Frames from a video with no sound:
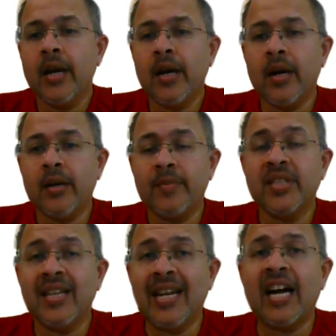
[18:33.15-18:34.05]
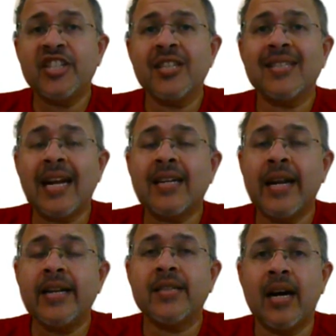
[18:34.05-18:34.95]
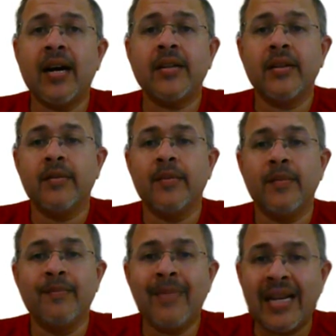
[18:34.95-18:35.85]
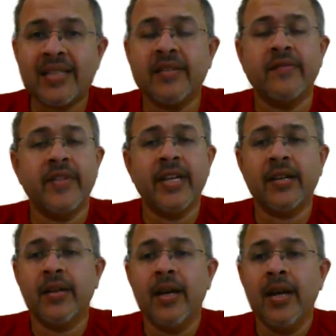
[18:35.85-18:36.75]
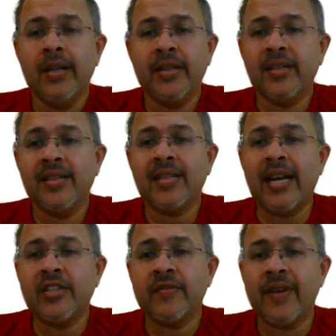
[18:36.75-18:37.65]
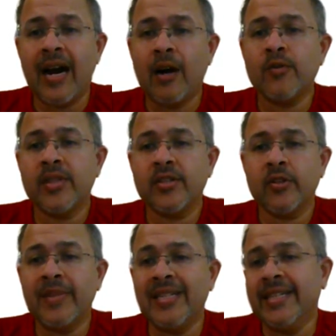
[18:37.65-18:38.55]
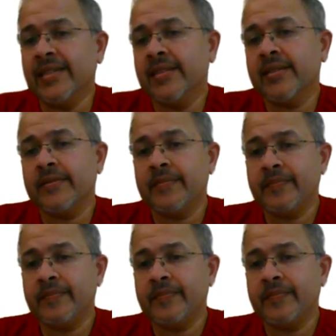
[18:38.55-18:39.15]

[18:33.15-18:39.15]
But the largest satellites are massive. They're the size of houses or buildings.